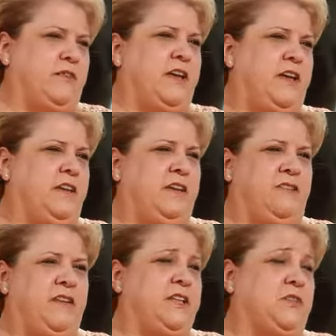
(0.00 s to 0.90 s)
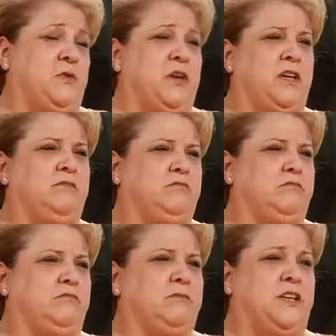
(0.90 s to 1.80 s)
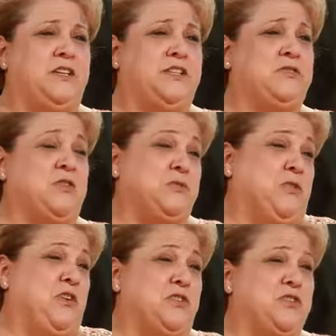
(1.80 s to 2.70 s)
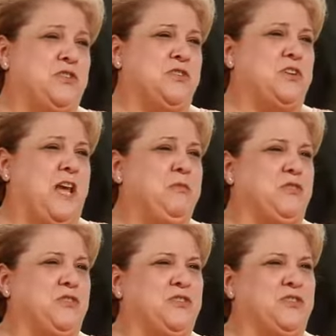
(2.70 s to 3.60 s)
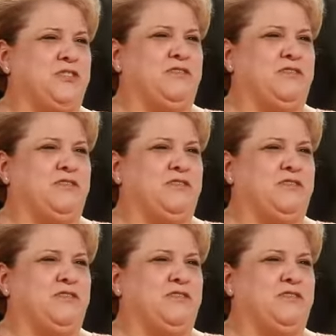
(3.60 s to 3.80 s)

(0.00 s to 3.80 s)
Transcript: and that's what it is as far as Mario is concerned and I'm concerned.